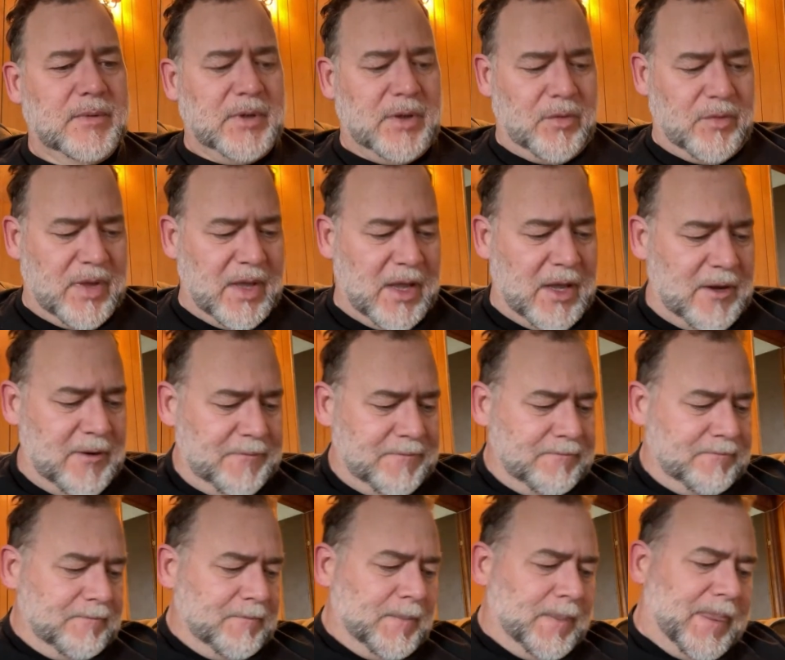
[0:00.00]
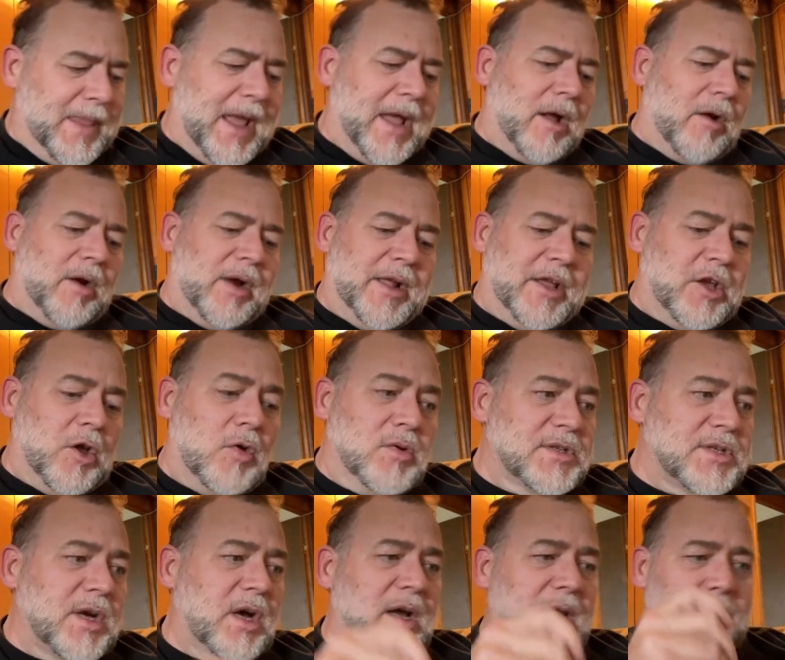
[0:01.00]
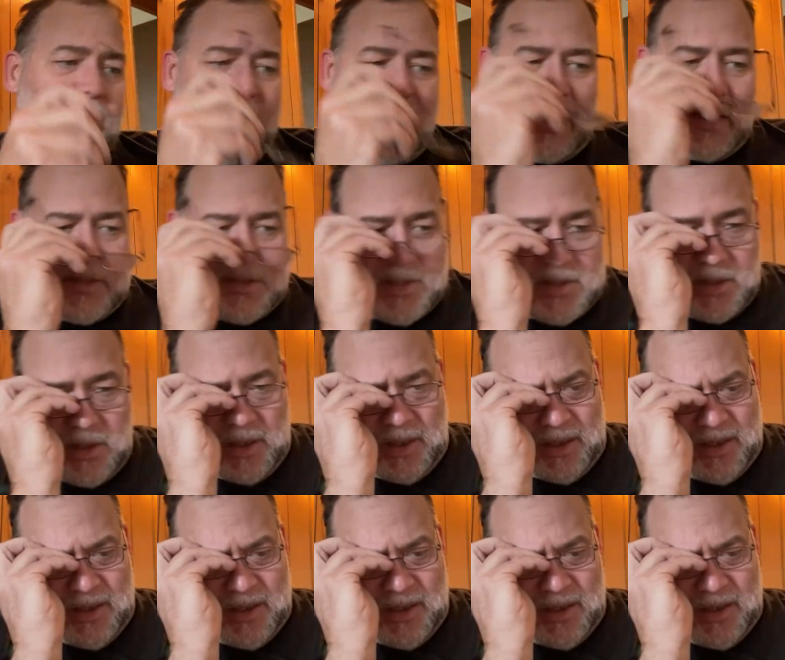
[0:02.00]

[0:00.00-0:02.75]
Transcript: Okay. Now, it goes on because...